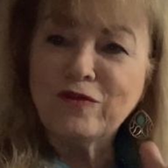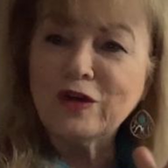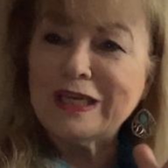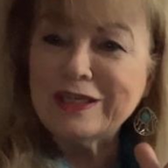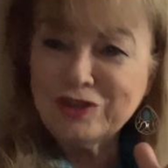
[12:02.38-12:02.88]

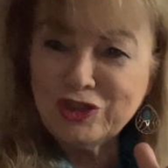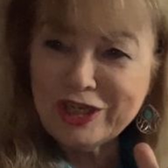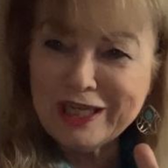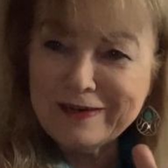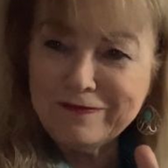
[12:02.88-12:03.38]
friend
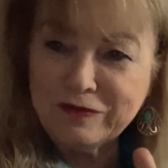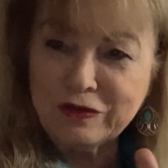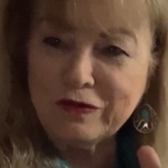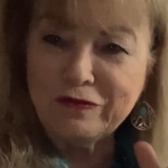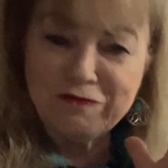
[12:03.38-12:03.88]

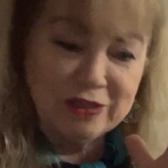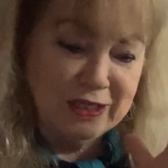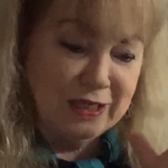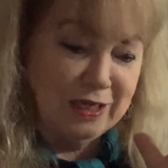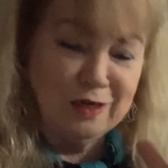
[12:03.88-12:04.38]
Jennifer
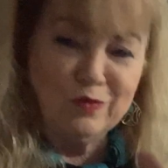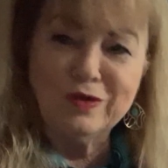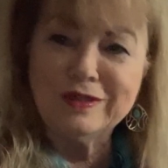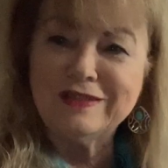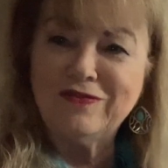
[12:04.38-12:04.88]
Flynn
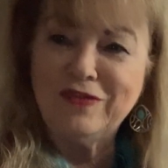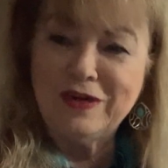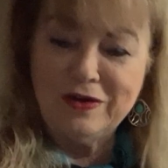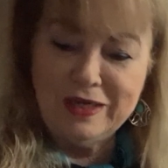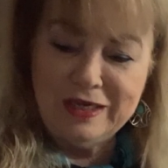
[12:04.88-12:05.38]
was
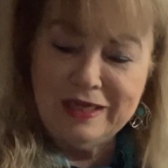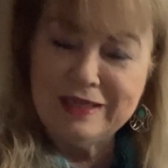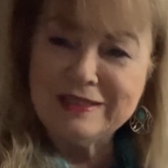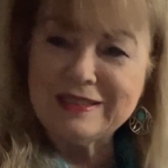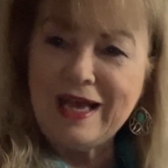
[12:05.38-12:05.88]
very
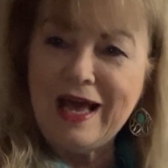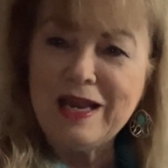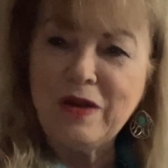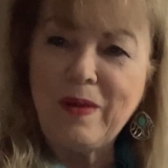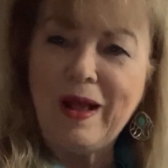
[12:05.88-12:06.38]

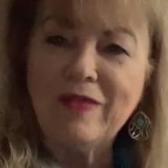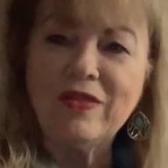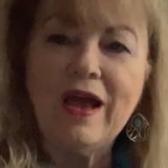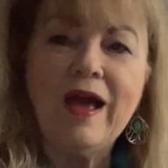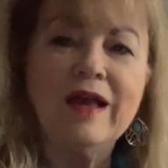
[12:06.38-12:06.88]
excited about
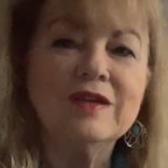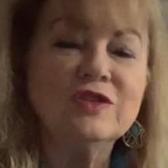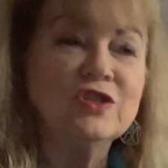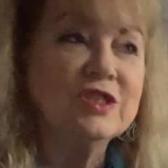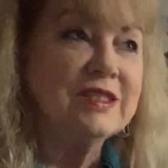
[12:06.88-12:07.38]
that,
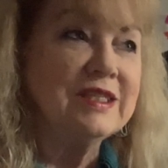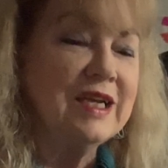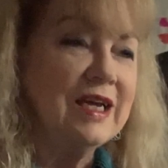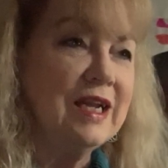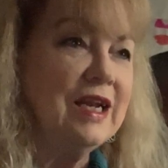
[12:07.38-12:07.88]
and she
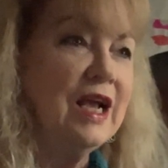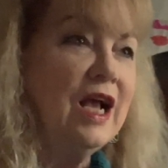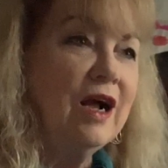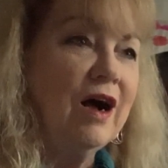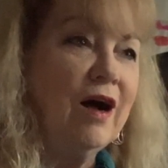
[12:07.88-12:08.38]
said,
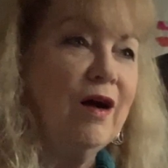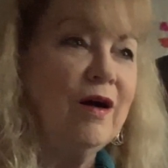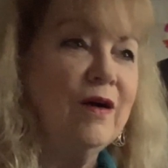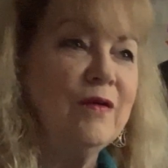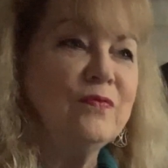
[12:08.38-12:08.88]

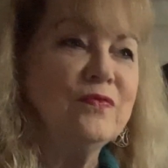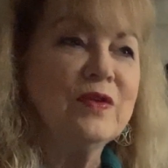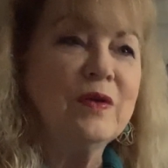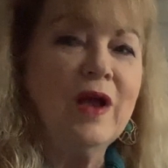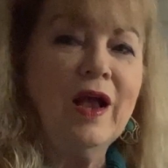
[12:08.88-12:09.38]

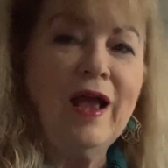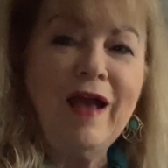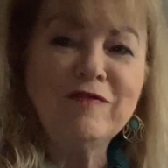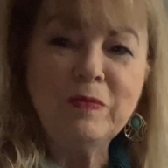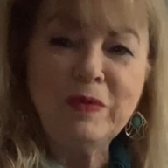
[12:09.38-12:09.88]

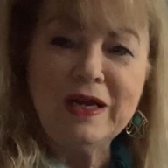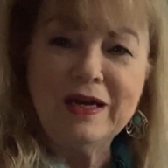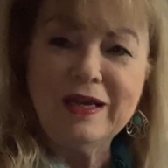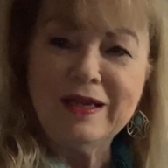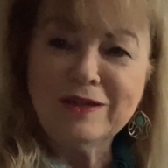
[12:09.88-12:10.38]
having been
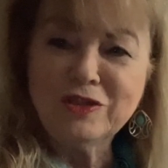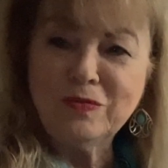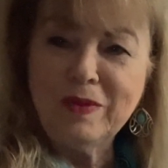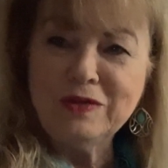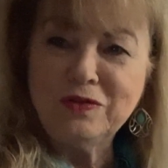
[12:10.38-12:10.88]
an English
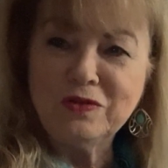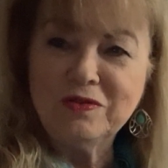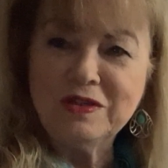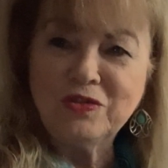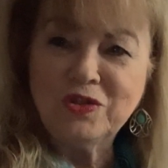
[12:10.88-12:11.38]
major,
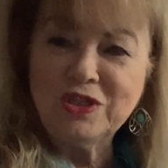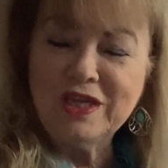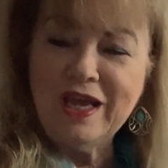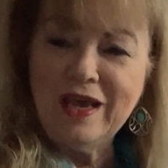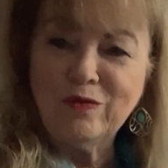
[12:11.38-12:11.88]
that
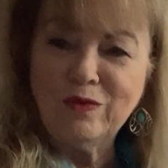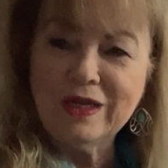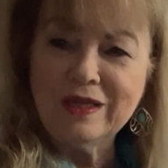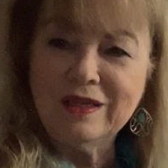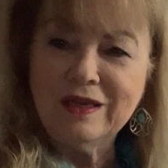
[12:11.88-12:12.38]
she hadn't
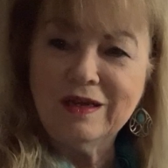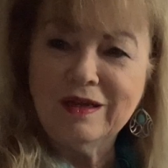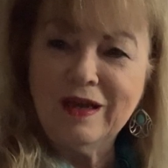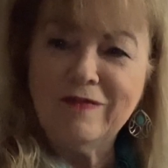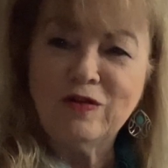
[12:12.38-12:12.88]
really
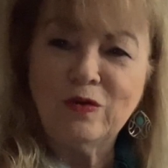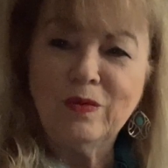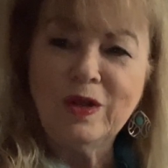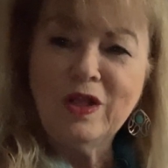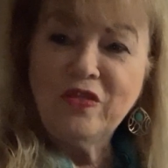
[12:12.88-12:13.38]
ever
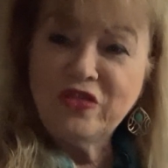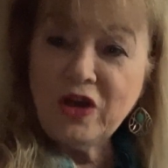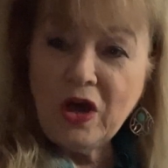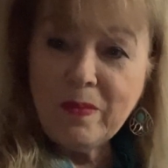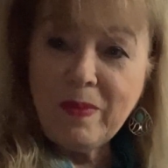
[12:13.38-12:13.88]

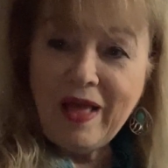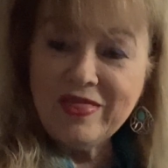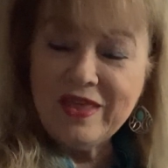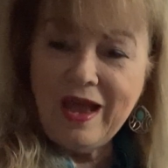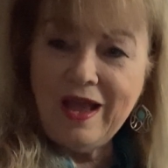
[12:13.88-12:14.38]
thought
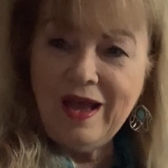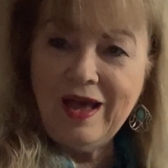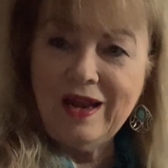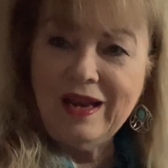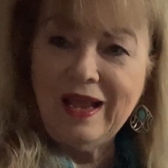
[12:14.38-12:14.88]
about
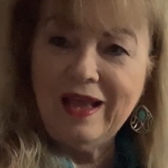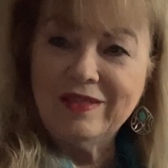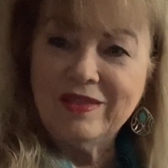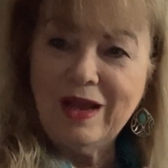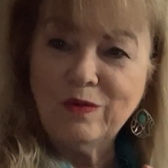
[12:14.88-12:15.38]
that,
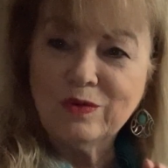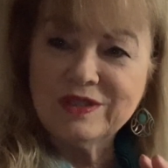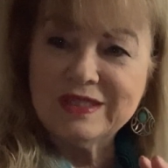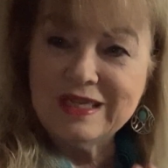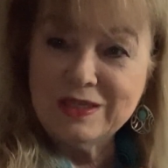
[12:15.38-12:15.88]
and that
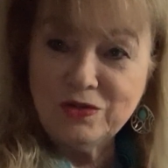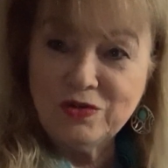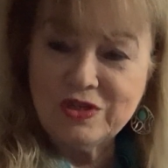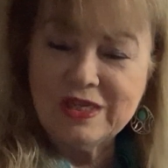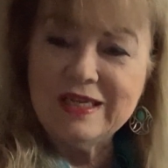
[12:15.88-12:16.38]
was
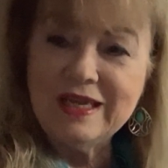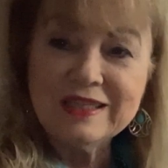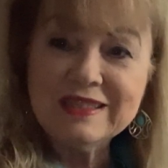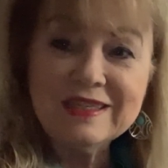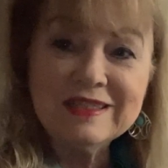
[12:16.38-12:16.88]
interesting.
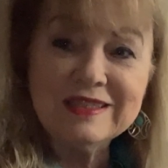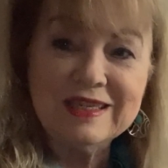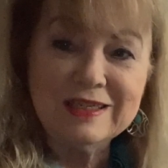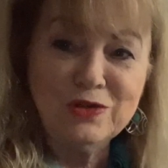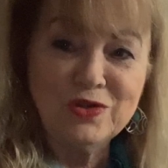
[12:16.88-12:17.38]
Yes, it is
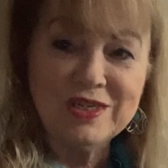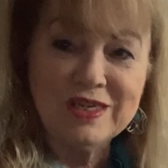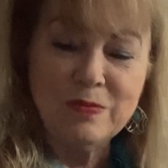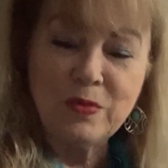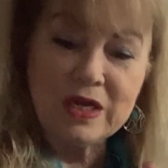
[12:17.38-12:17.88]

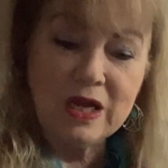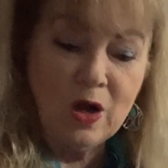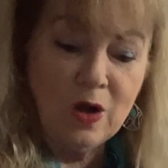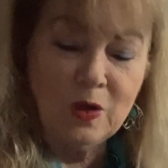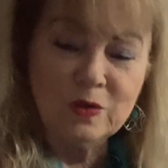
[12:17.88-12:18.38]
interesting
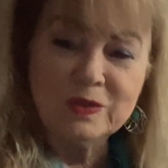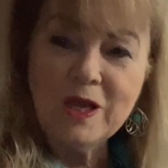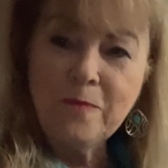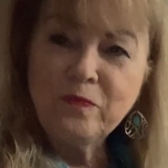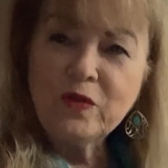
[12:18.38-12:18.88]
because
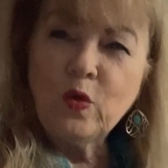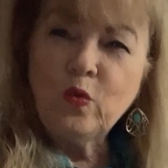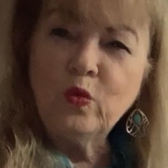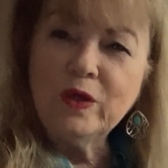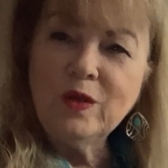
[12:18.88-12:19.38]

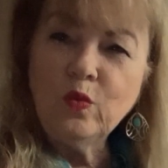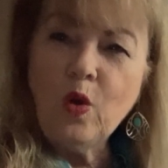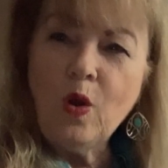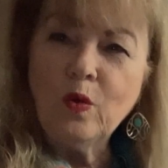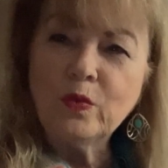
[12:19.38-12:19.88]
we
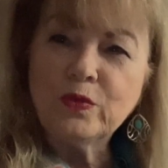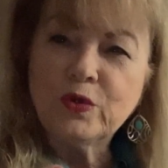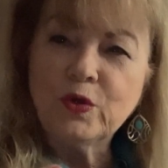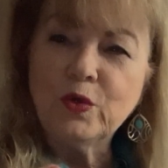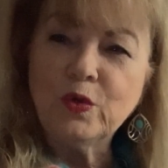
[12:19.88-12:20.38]
want
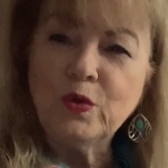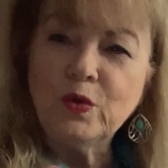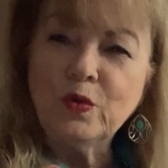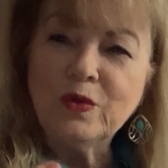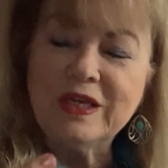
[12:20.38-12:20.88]

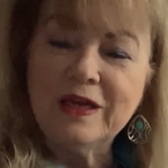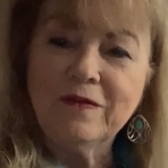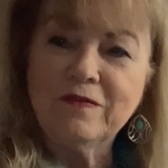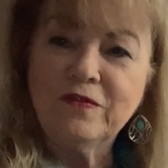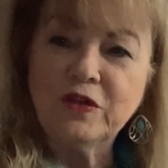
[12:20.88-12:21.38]
to
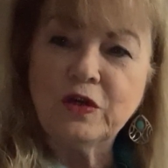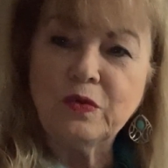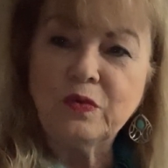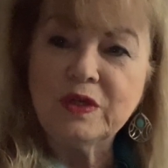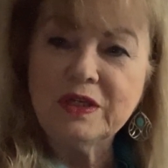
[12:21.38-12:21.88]
give the
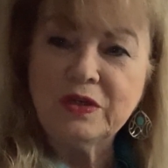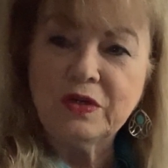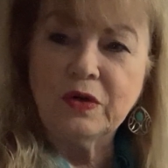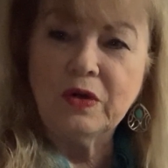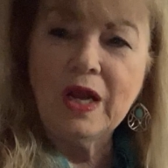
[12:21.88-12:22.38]

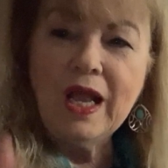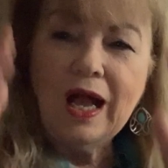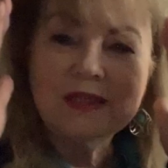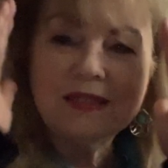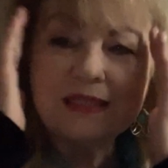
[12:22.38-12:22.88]
reader
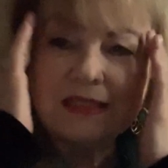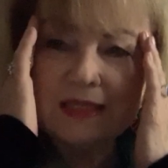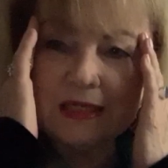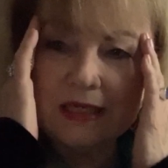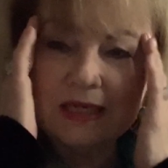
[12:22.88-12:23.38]
a
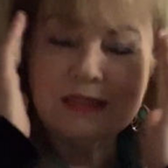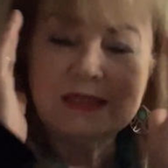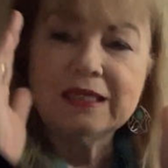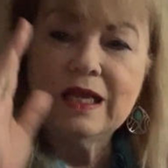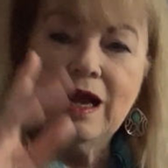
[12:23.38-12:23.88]

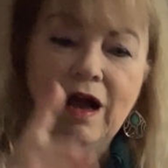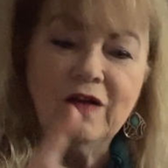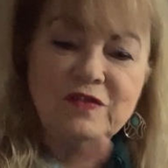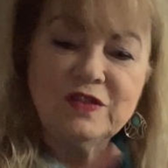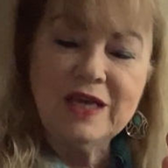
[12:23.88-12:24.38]
sense
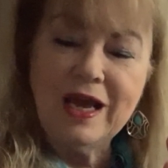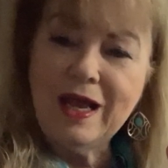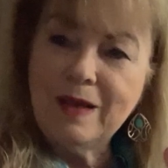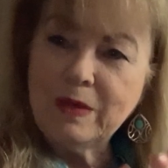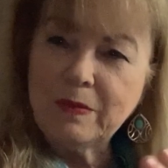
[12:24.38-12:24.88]
of
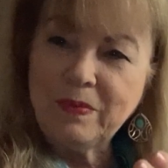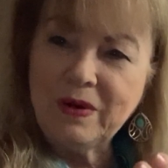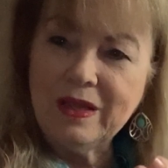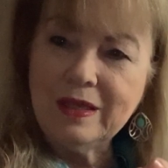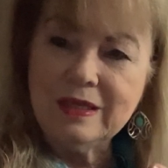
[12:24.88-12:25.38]
time and
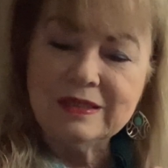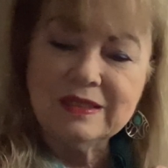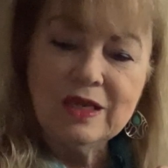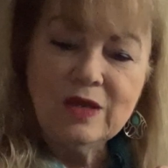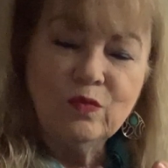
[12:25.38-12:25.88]

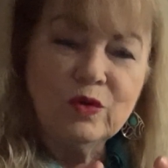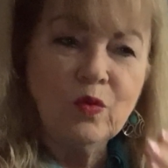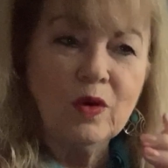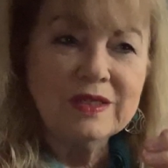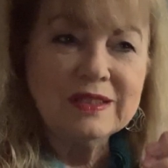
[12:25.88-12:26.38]
place. We
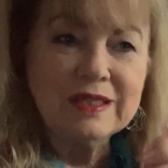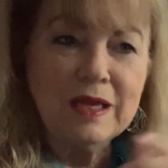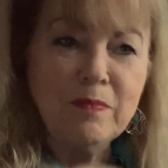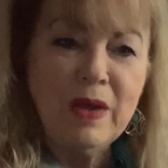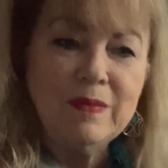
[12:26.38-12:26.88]
want to
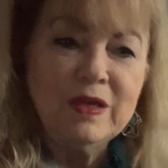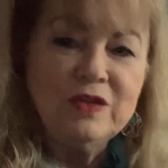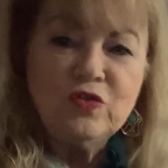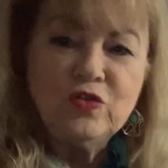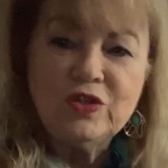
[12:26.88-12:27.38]
say maybe
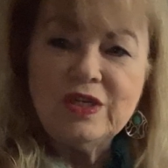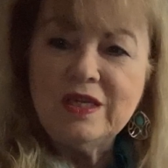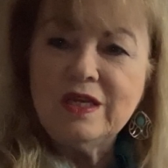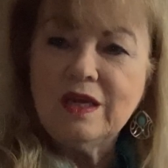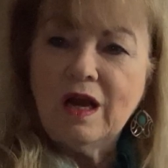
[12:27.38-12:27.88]

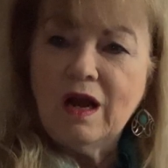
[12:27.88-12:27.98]
she